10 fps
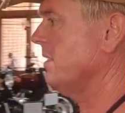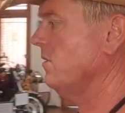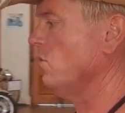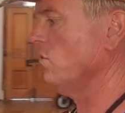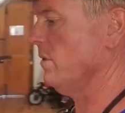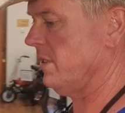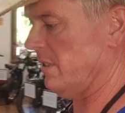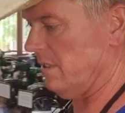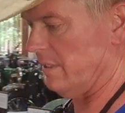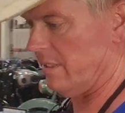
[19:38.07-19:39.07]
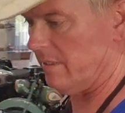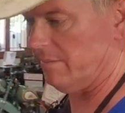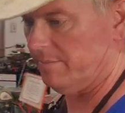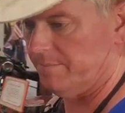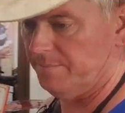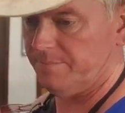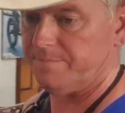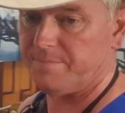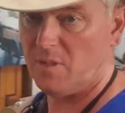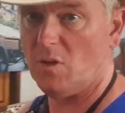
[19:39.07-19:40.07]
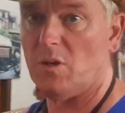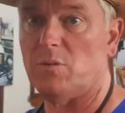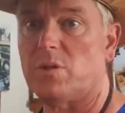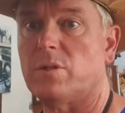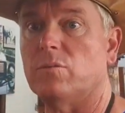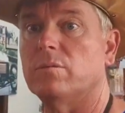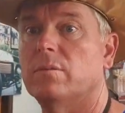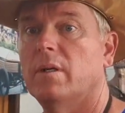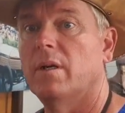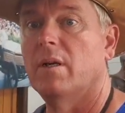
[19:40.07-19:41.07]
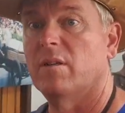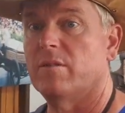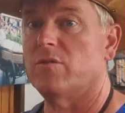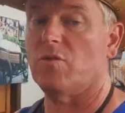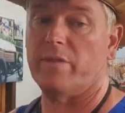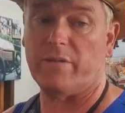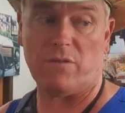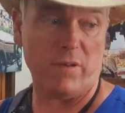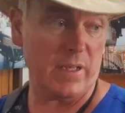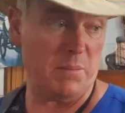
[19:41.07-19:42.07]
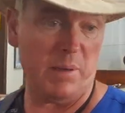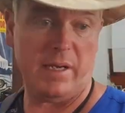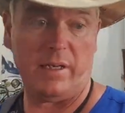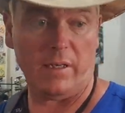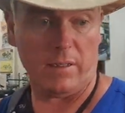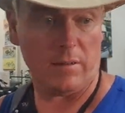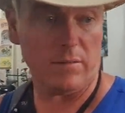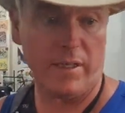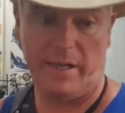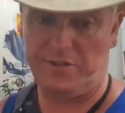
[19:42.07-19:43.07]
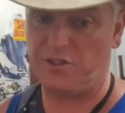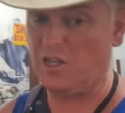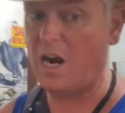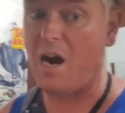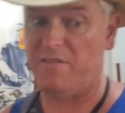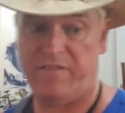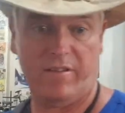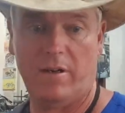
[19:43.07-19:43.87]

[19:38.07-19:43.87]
single cylinder. Guy was still driving around the paddock cutting chaff.